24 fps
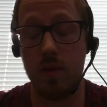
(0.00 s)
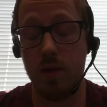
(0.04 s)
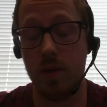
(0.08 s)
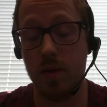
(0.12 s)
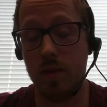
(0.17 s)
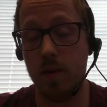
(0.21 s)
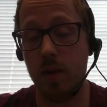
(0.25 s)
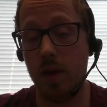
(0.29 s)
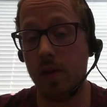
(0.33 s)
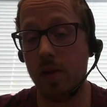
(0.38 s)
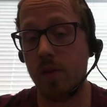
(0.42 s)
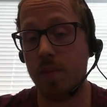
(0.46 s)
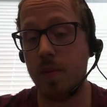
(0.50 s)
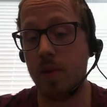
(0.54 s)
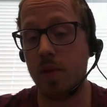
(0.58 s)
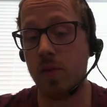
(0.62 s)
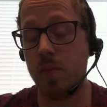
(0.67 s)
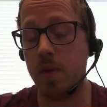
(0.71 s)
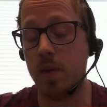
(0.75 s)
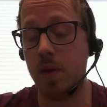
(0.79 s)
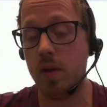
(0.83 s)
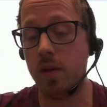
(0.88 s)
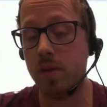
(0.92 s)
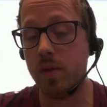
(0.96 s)
There's a
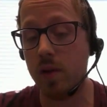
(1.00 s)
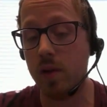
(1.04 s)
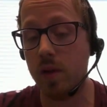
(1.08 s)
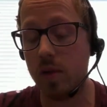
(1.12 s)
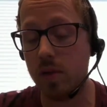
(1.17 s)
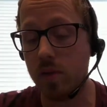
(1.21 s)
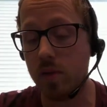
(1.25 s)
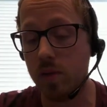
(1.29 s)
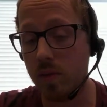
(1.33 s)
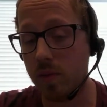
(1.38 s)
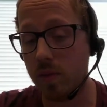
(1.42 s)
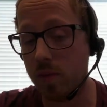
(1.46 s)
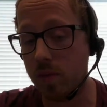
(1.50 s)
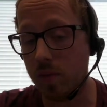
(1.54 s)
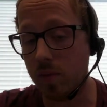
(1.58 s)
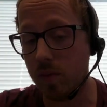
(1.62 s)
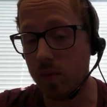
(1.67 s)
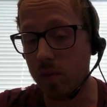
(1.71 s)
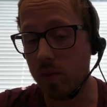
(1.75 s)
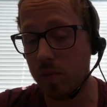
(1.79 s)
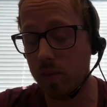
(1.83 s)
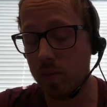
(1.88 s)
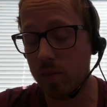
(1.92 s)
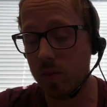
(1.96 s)
possibility
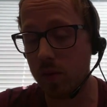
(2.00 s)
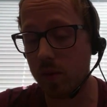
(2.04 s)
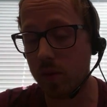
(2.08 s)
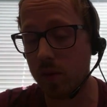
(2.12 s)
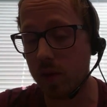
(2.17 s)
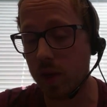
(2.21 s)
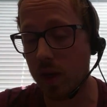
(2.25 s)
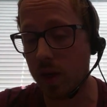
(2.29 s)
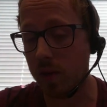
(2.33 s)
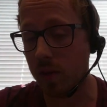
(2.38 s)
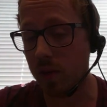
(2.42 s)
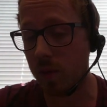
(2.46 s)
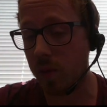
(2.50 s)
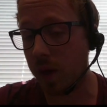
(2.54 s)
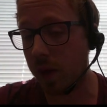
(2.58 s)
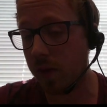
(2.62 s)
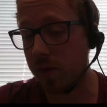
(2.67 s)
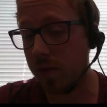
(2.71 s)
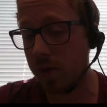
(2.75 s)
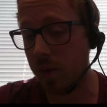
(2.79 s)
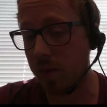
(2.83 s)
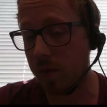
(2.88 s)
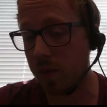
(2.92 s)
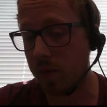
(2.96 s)
to start the RISE
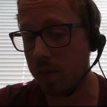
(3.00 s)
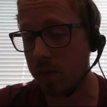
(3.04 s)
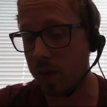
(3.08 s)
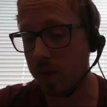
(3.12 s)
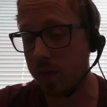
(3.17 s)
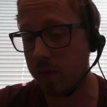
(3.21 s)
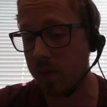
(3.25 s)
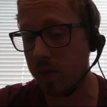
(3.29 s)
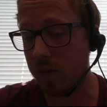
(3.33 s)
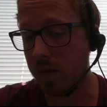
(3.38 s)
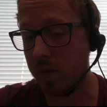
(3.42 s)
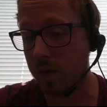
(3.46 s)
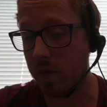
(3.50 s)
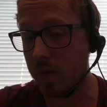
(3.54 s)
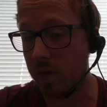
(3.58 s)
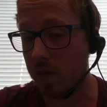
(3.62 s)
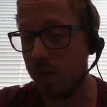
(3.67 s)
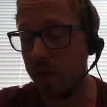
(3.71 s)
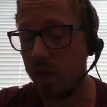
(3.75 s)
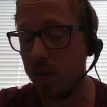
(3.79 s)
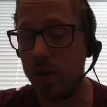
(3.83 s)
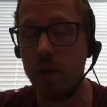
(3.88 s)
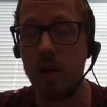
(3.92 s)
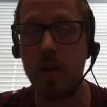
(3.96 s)
demonstration
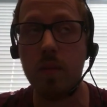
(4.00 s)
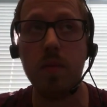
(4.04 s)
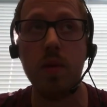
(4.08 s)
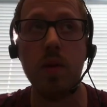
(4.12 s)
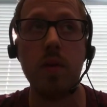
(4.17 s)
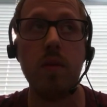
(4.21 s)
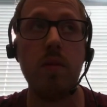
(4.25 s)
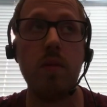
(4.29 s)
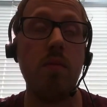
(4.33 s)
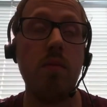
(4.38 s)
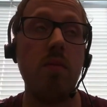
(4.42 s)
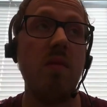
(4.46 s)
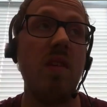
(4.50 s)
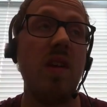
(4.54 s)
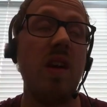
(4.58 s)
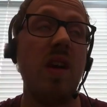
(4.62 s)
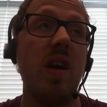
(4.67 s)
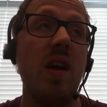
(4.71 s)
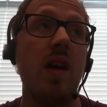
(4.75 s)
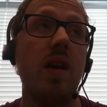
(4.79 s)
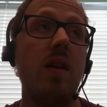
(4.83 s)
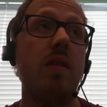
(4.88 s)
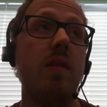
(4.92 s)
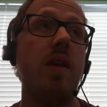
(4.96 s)
earlier, but
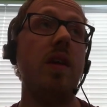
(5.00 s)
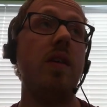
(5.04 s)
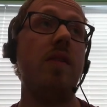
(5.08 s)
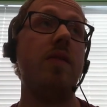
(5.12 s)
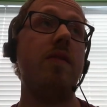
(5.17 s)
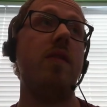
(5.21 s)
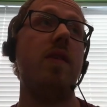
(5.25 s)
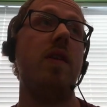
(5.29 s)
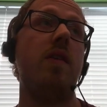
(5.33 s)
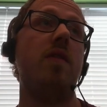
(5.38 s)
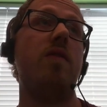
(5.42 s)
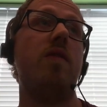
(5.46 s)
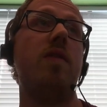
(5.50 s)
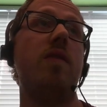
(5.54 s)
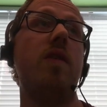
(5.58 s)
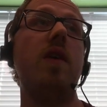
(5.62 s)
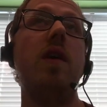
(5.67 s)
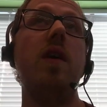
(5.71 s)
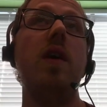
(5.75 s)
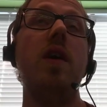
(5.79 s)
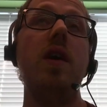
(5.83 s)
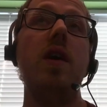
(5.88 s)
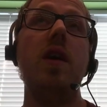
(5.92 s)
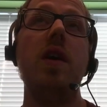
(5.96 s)
yeah, if
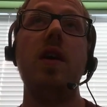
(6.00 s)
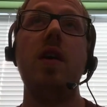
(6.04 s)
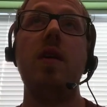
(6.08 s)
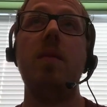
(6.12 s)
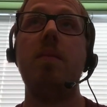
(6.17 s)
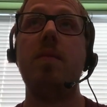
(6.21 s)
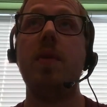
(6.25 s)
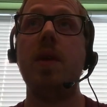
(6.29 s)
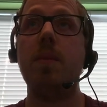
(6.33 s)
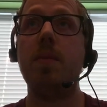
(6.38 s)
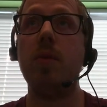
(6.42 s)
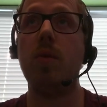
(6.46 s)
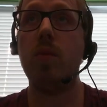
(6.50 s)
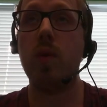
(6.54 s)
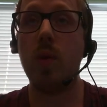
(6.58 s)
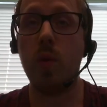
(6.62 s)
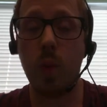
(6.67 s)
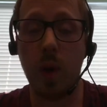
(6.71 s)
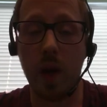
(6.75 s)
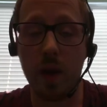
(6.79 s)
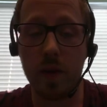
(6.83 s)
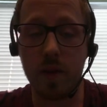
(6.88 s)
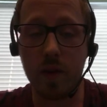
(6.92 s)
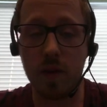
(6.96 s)
people were
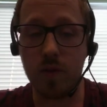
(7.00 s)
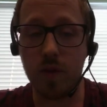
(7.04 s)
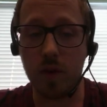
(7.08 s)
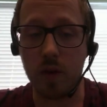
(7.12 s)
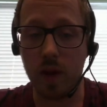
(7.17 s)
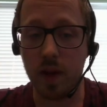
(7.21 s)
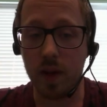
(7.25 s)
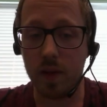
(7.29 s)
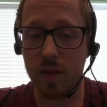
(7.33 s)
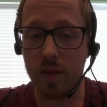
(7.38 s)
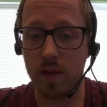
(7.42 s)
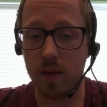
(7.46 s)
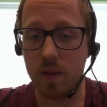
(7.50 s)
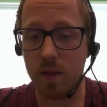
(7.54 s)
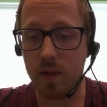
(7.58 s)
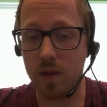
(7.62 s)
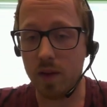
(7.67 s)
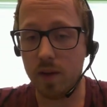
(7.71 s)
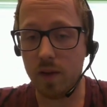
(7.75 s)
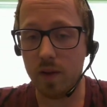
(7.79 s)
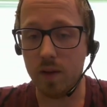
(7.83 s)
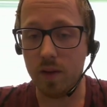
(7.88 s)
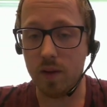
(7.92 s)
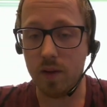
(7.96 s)
waiting for that and
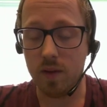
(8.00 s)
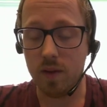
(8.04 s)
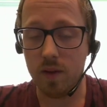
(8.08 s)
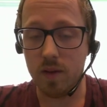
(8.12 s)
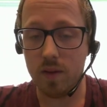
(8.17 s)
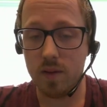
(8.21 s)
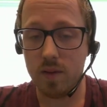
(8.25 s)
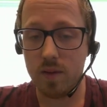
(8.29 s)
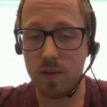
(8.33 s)
they